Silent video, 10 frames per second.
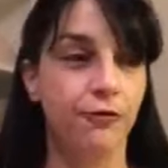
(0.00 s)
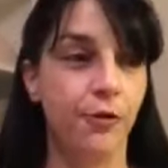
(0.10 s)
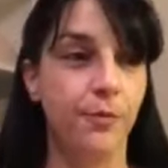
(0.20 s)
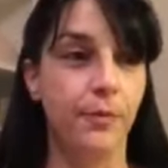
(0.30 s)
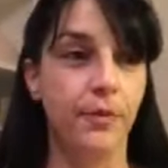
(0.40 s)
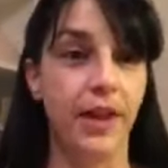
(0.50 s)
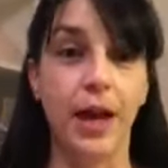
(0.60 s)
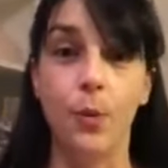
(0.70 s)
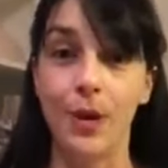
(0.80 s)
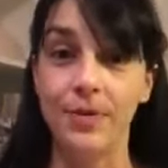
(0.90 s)
from
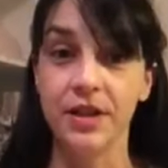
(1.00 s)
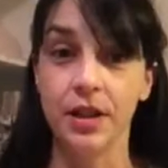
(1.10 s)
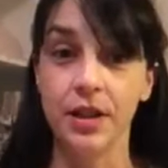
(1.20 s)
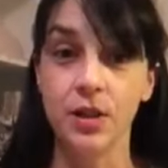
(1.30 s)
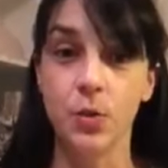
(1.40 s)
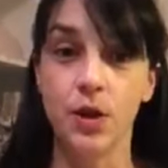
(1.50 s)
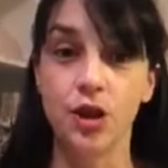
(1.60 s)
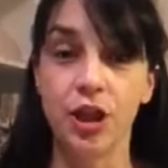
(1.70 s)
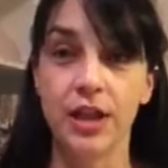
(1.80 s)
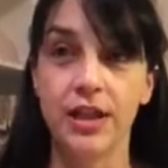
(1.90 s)
our website,
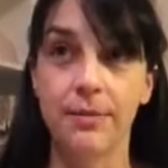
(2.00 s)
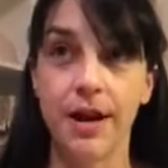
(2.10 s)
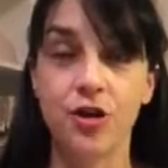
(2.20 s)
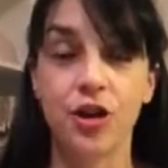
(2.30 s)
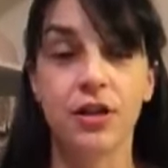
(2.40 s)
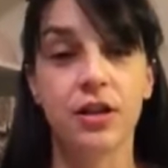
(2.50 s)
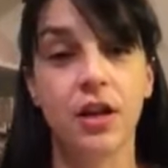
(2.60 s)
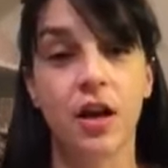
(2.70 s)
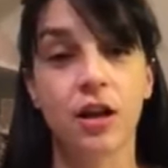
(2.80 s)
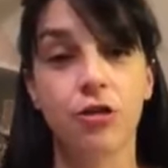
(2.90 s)
which is
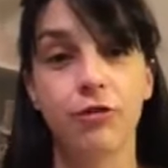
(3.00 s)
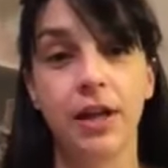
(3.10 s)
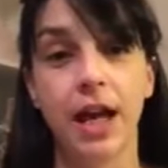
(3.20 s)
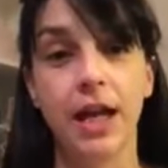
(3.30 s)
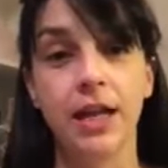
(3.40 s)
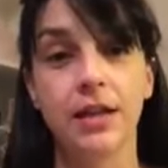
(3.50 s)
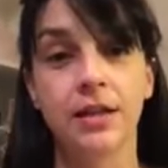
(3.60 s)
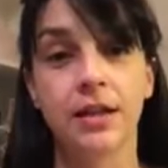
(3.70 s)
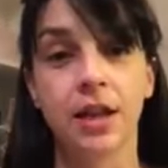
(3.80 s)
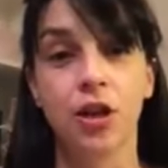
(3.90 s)

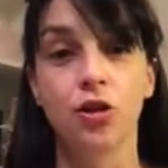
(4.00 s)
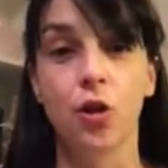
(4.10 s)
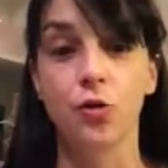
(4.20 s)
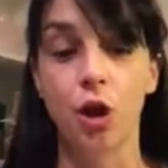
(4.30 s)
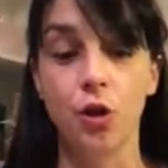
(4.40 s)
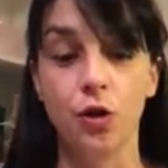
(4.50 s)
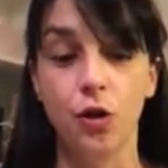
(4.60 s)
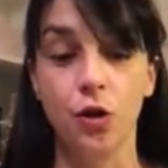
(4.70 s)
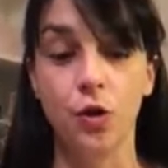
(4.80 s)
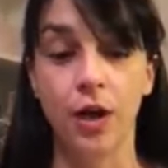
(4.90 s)

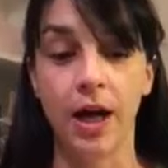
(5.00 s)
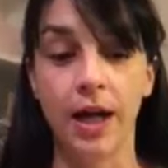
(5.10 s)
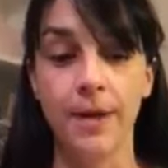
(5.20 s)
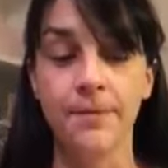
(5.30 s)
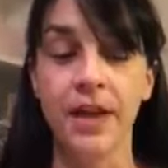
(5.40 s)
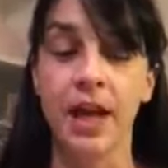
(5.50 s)
imagineddesigncreate.co.uk.